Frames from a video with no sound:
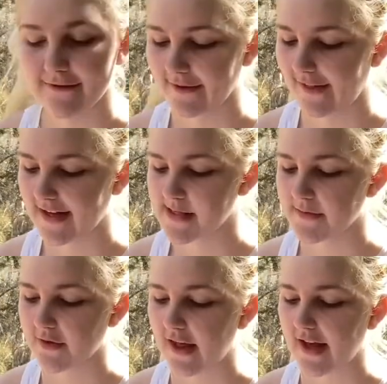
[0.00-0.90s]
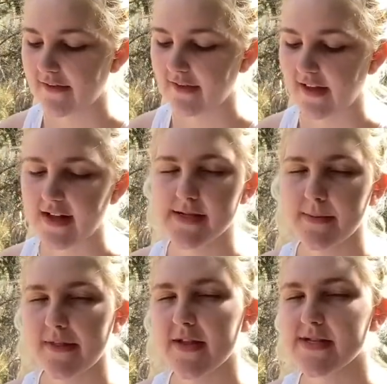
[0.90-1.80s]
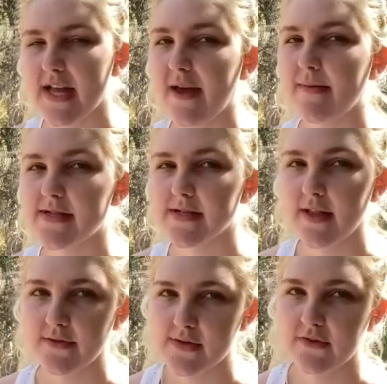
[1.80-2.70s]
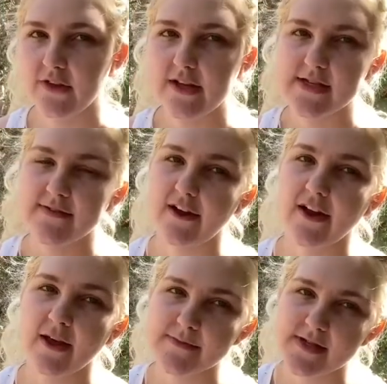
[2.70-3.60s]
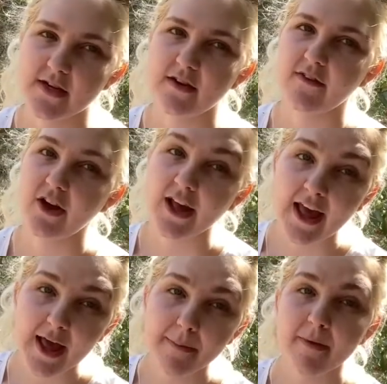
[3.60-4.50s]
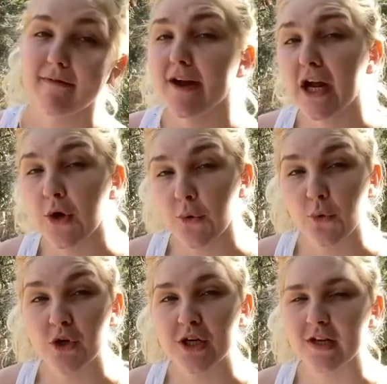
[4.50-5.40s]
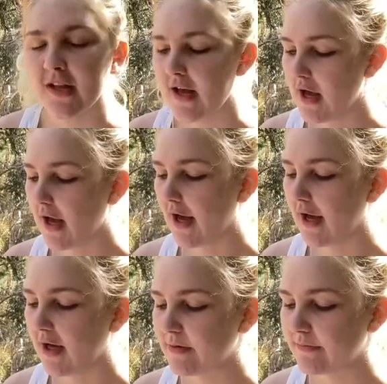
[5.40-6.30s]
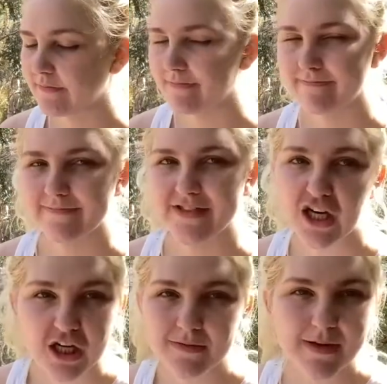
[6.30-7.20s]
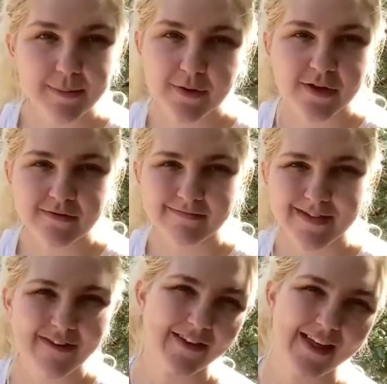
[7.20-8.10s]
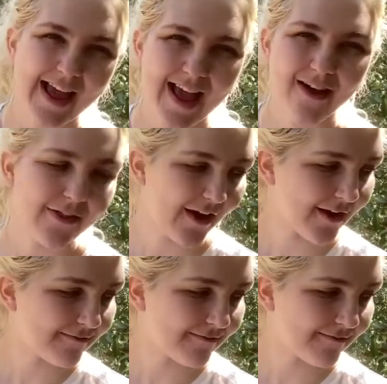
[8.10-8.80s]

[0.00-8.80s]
Lake. Silver Lake I feel like is about the same as Los Feliz. Very hipster, very hip, very cool. Young people I feel like hang out there.